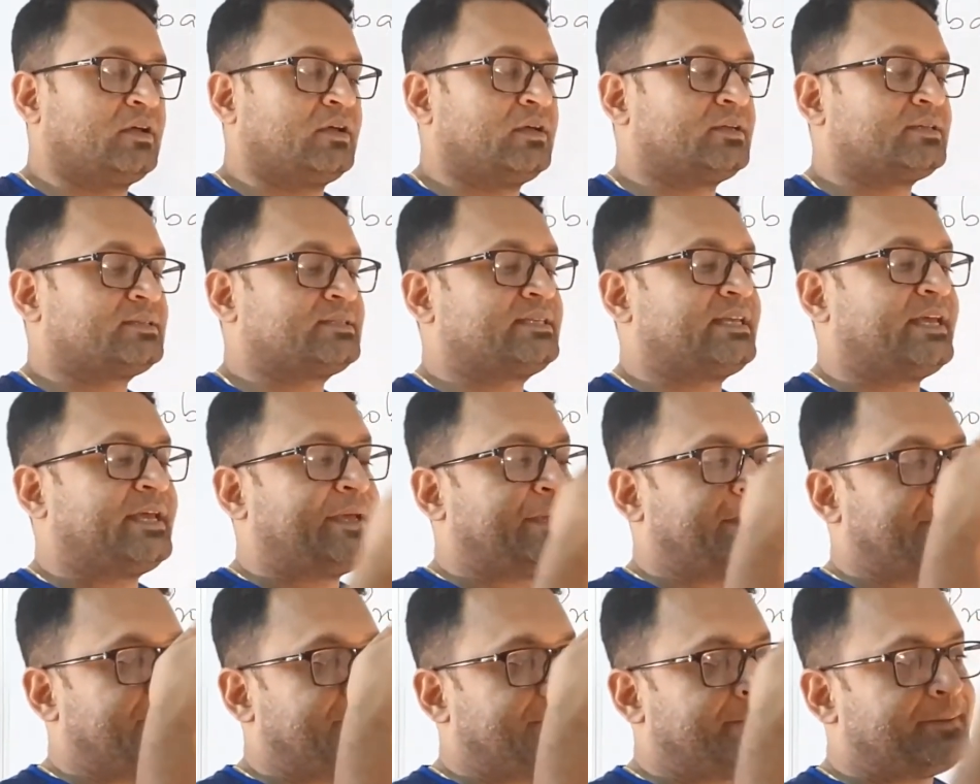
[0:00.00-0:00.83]

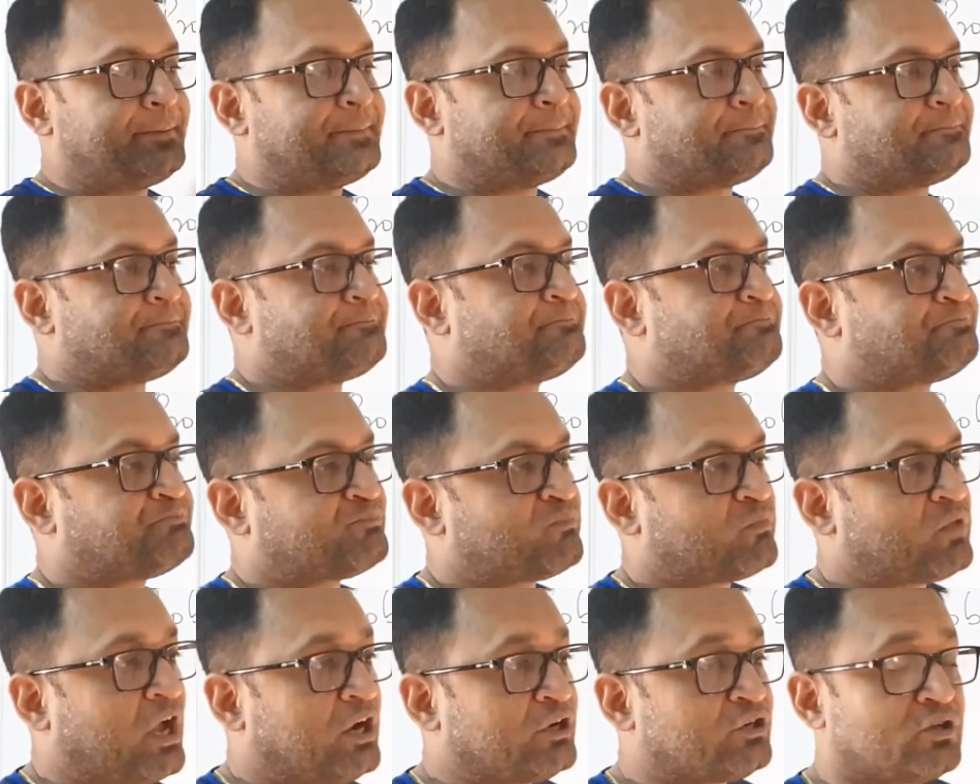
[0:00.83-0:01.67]
say
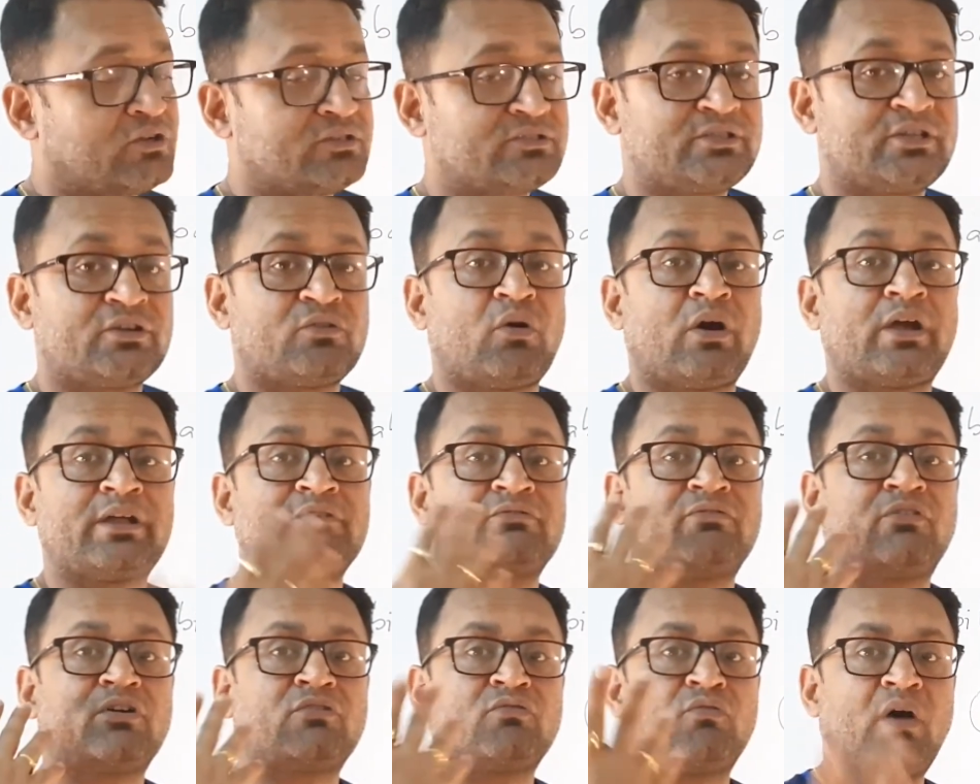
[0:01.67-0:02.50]
toss the coin
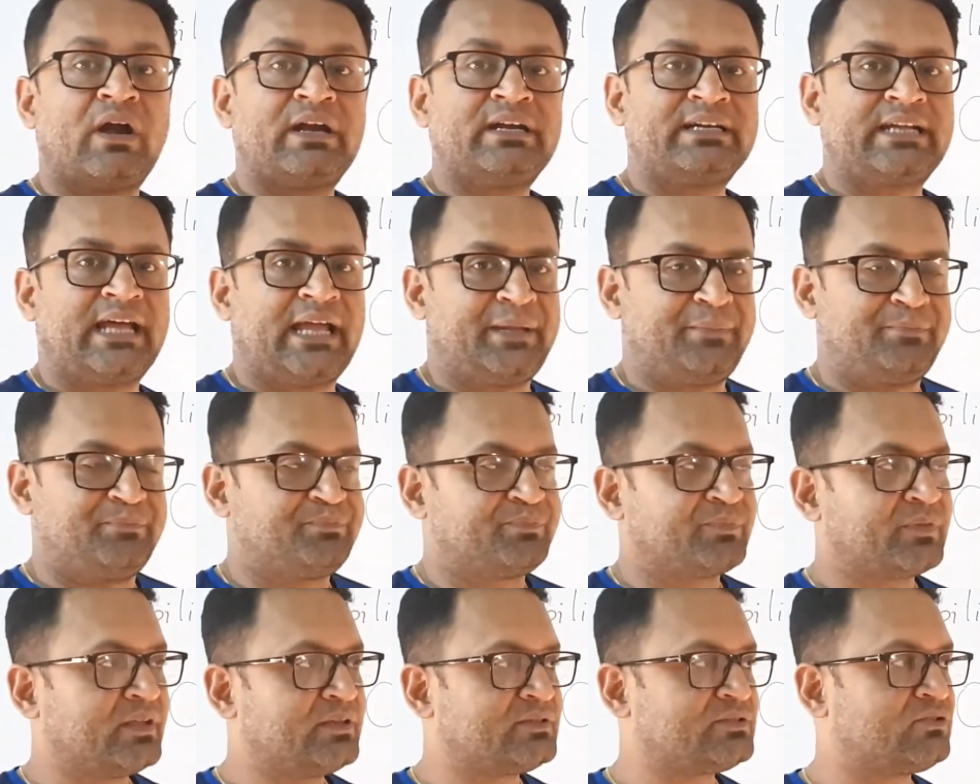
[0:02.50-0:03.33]
for 1 time,
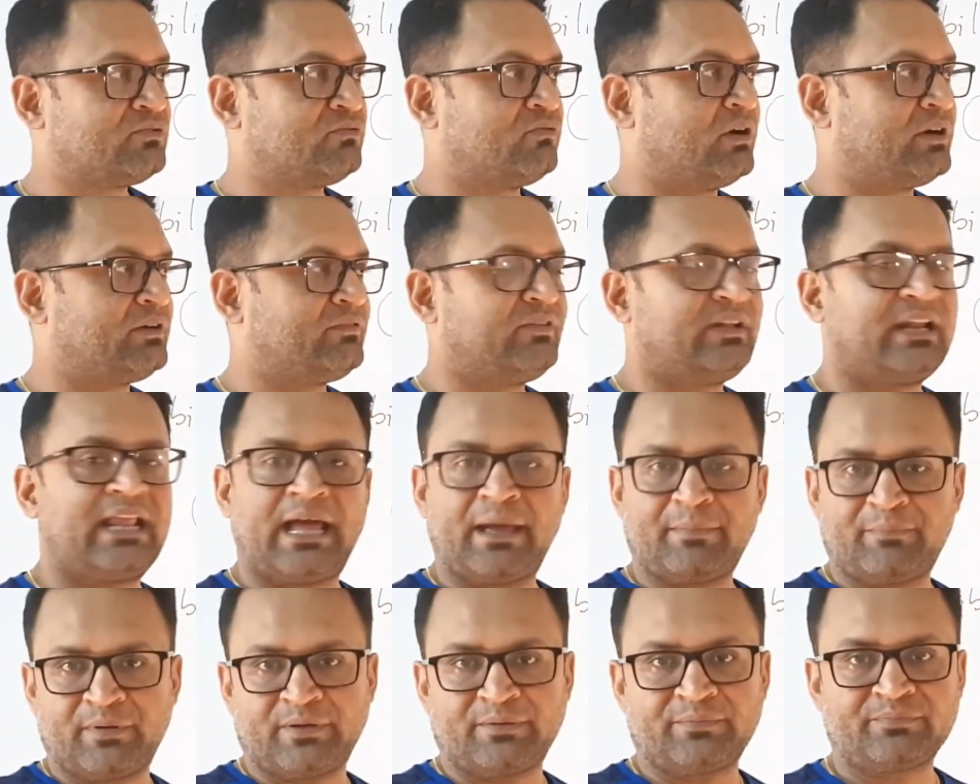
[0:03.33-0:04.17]
so what will
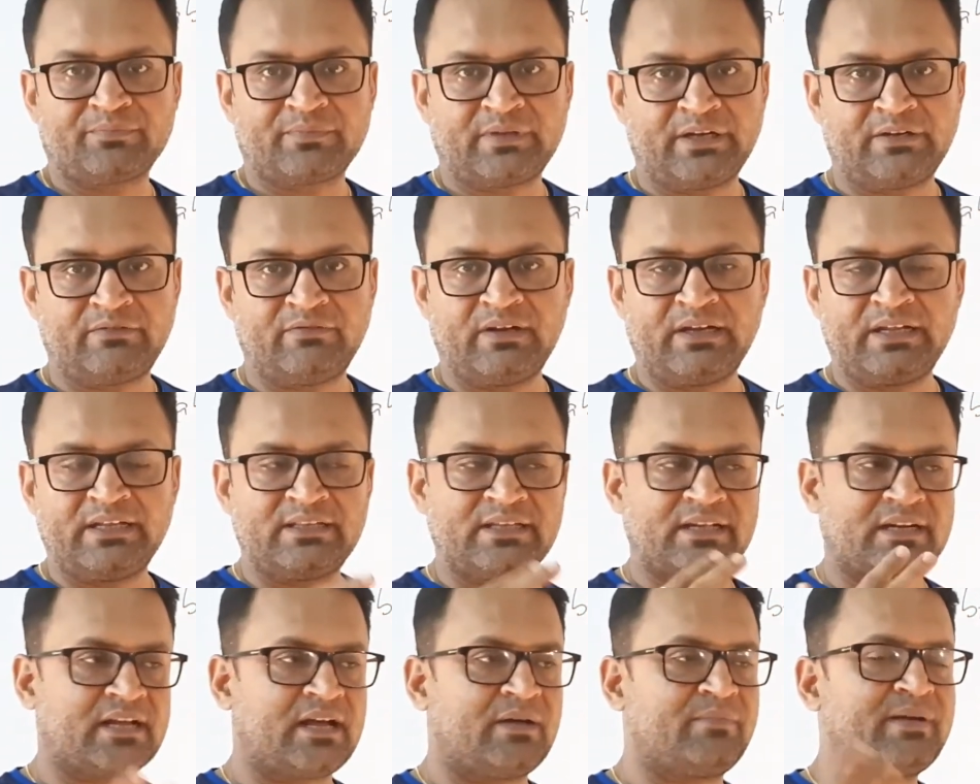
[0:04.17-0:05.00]
happen? It will
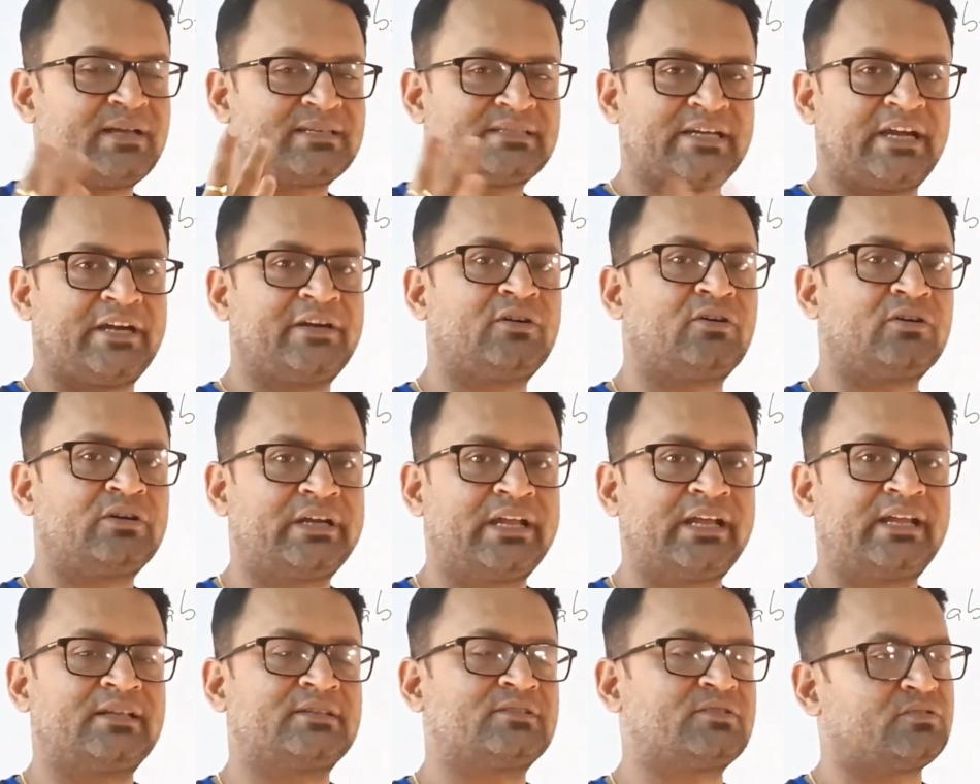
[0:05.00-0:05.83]
either come as head or
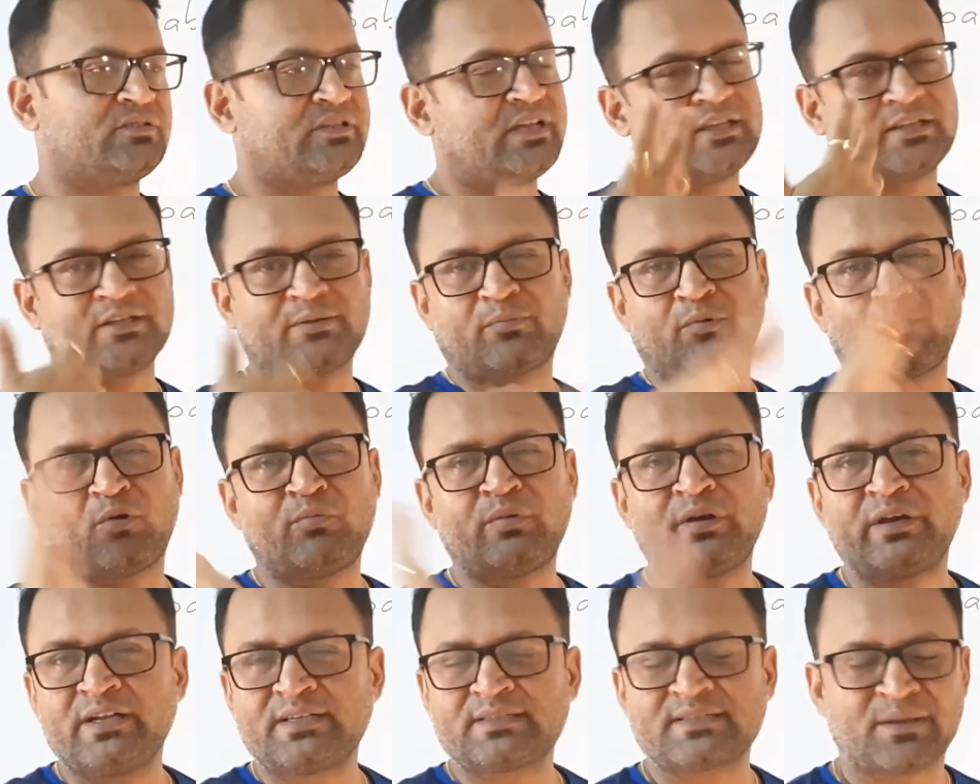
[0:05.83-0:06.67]
tail, so the other
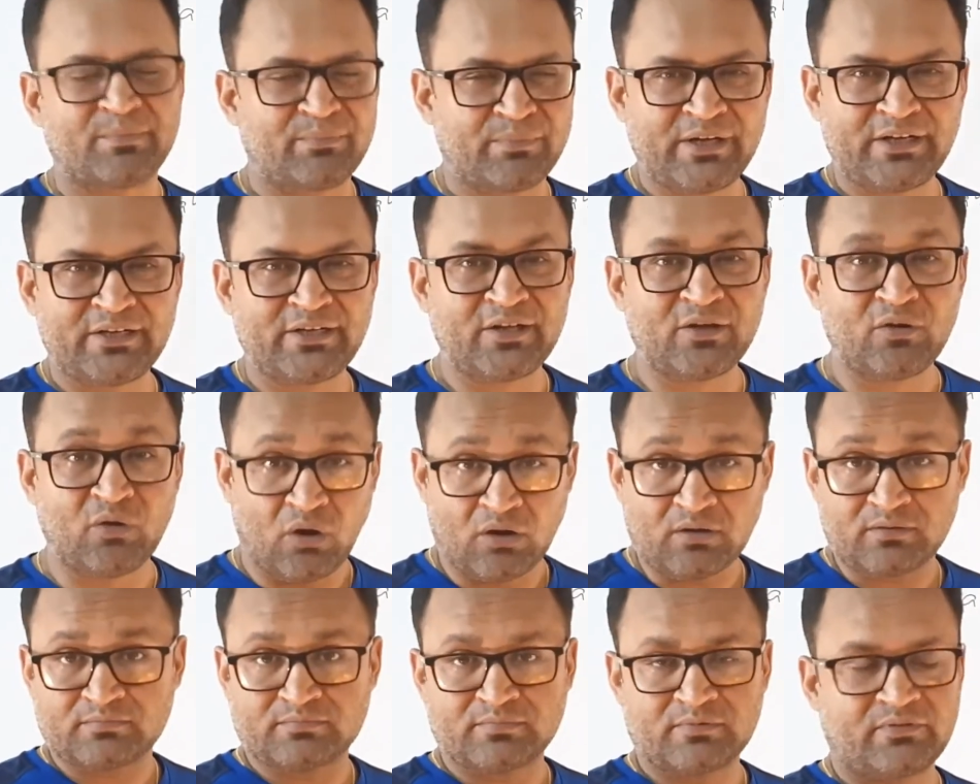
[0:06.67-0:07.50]
probability is completely
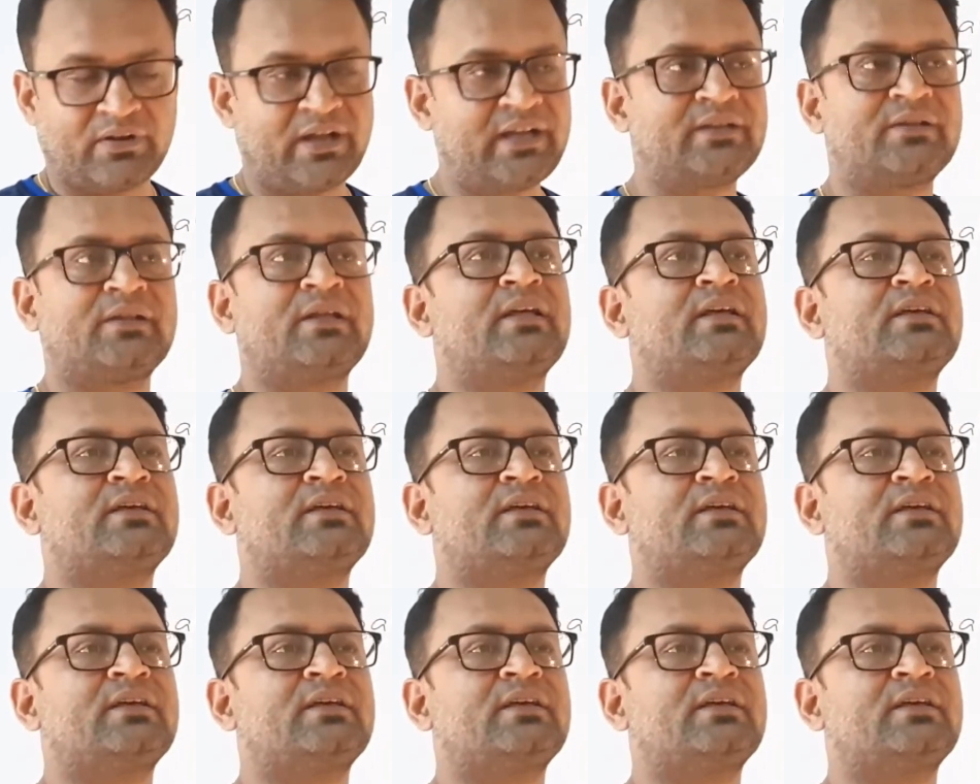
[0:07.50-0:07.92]
gone, right?